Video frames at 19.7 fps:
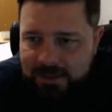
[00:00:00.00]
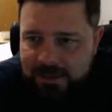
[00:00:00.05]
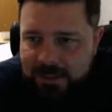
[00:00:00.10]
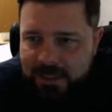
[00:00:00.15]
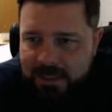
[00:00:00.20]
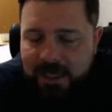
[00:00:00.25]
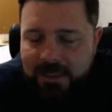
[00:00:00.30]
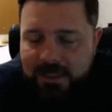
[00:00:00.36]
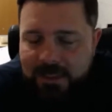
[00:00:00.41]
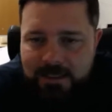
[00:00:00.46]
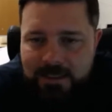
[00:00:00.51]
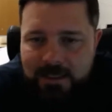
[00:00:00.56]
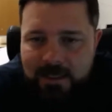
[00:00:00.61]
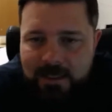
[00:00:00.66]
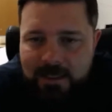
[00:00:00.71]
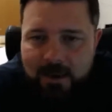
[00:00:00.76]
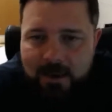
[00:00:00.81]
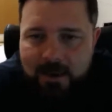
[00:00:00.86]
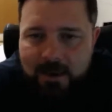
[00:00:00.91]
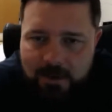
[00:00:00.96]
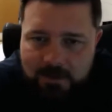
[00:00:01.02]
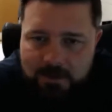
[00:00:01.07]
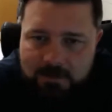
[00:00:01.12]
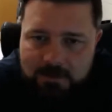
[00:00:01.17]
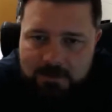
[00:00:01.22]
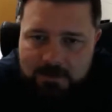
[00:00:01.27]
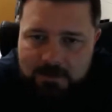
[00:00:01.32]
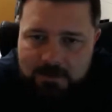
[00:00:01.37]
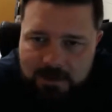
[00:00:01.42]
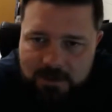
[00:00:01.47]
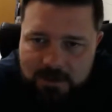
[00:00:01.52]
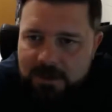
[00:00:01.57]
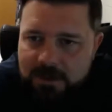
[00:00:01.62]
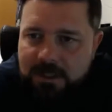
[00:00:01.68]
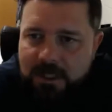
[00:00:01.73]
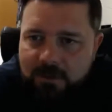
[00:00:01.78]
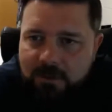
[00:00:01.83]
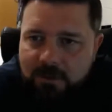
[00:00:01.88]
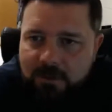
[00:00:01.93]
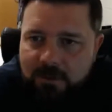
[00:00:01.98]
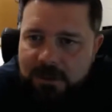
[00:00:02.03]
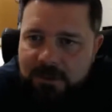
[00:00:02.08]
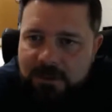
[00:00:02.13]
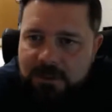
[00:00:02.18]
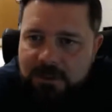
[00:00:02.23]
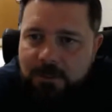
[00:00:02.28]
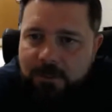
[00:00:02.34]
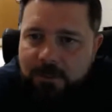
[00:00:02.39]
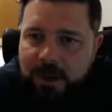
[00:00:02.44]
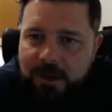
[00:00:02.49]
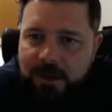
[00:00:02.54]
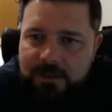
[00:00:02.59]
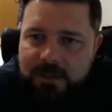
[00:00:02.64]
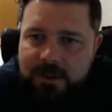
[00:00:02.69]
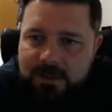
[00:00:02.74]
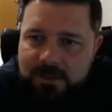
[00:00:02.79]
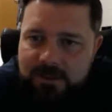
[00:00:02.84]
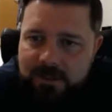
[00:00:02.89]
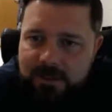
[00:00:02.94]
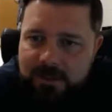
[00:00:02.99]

They can't see, okay, she is self-conscious about this